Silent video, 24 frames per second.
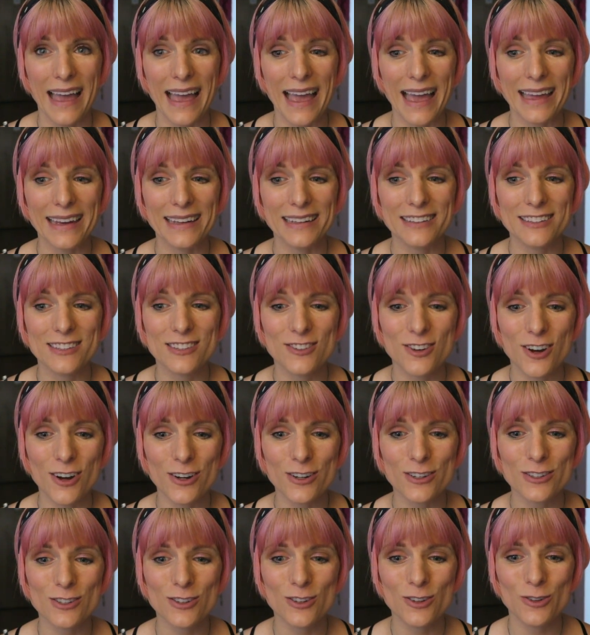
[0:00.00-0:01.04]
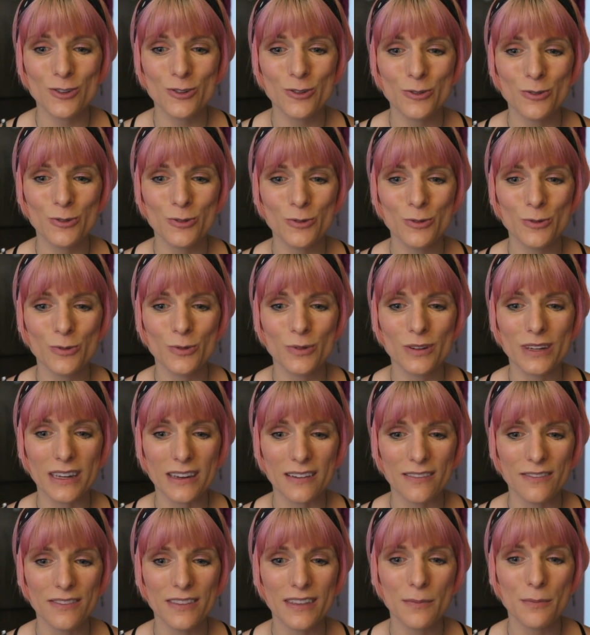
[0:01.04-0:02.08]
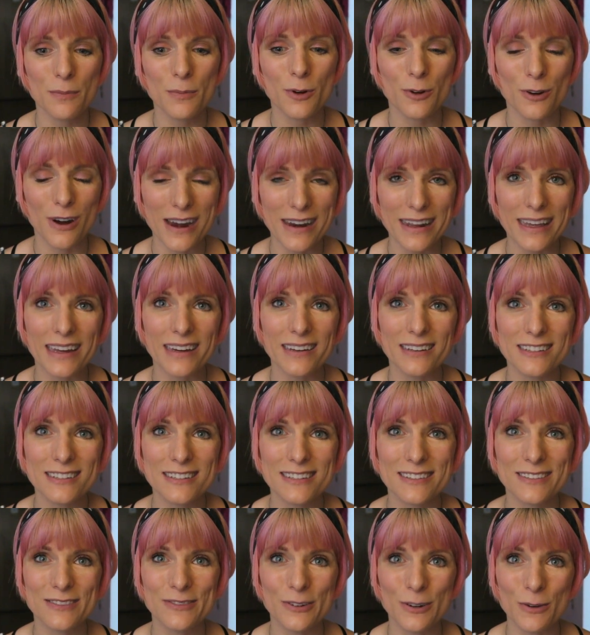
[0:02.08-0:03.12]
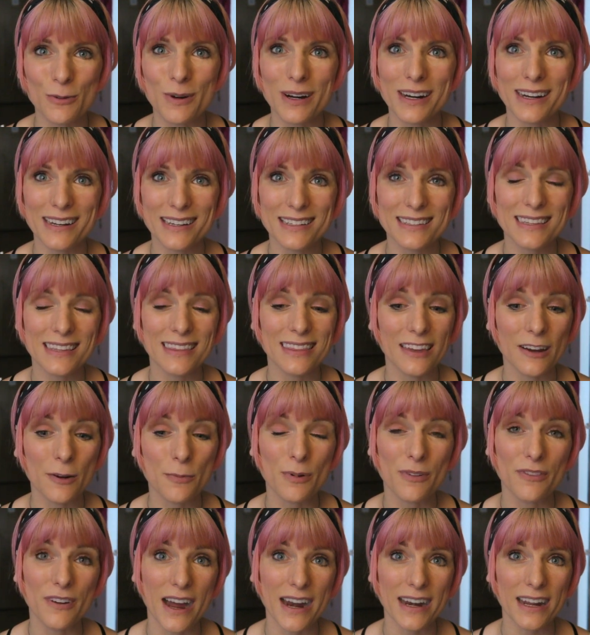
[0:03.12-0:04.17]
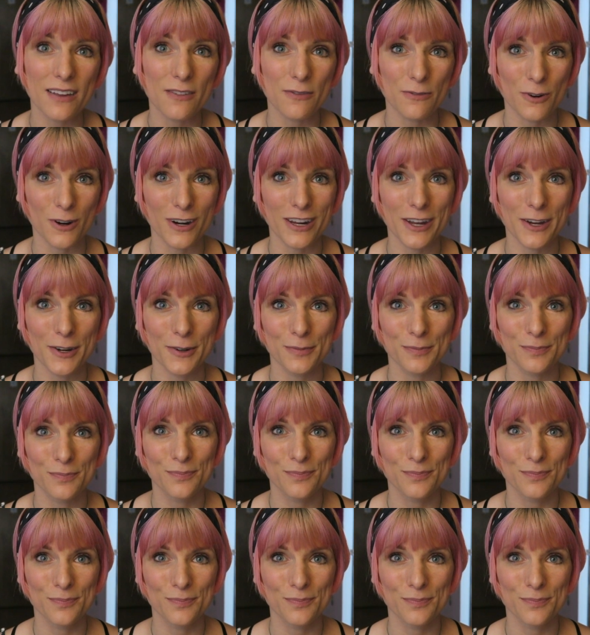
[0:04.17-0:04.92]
And start to give them credit for what it is that they're providing for you.